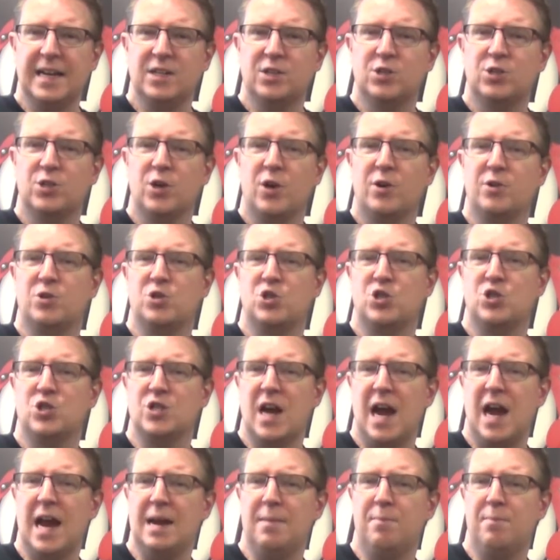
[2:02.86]
So
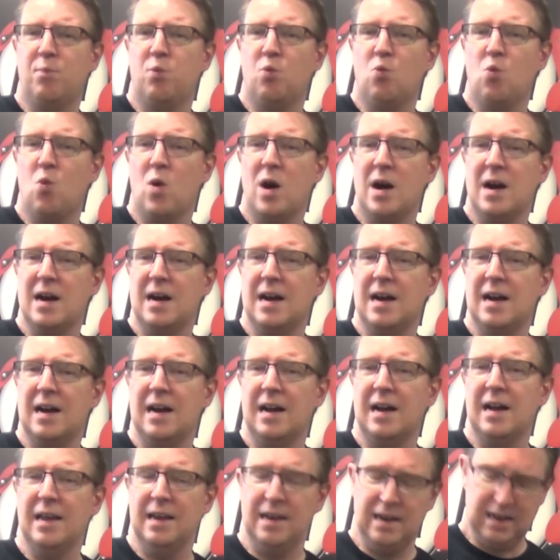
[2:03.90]
shape
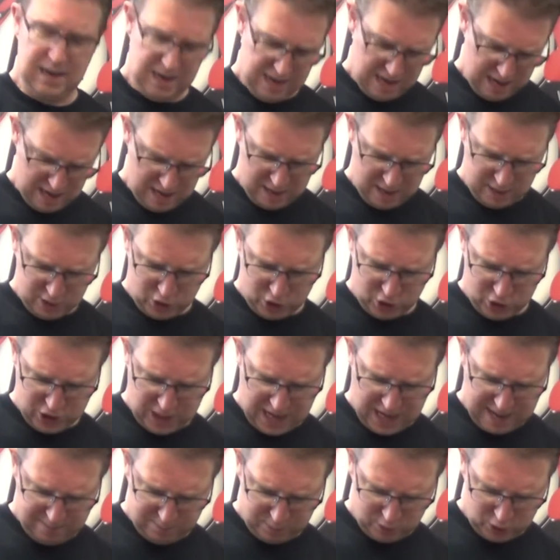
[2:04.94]
1,
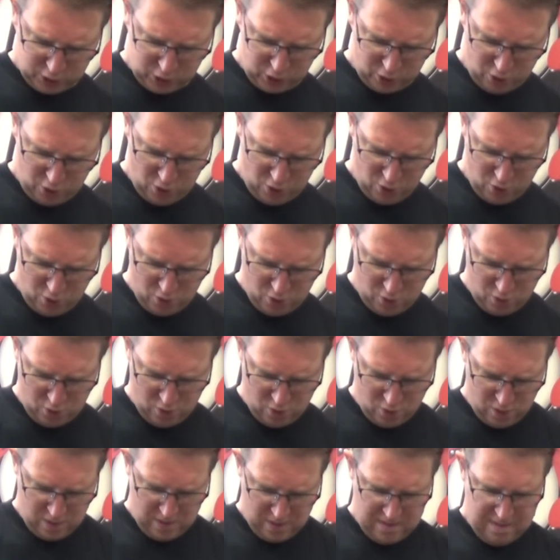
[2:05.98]
shape
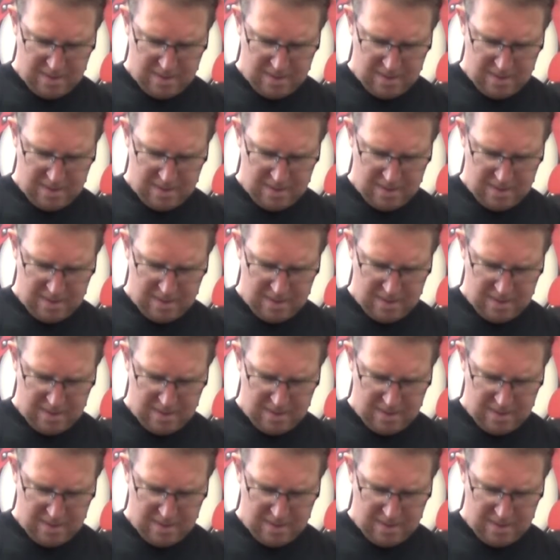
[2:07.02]
2,